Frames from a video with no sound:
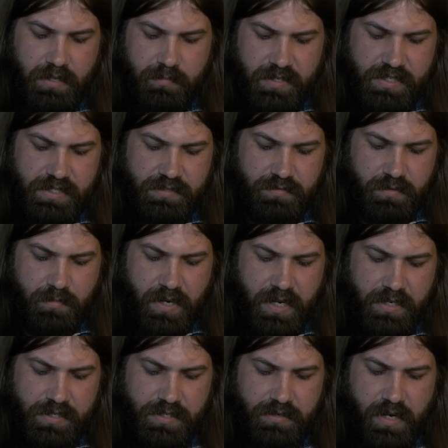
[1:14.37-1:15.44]
let me just
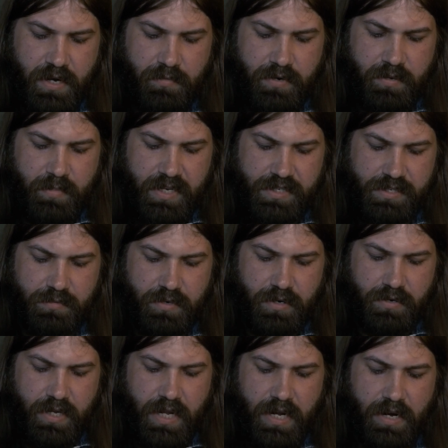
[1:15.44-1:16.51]
remind you. I want to make sure we're
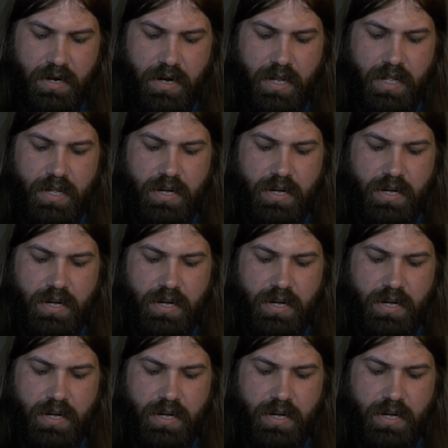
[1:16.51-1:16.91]
okay here.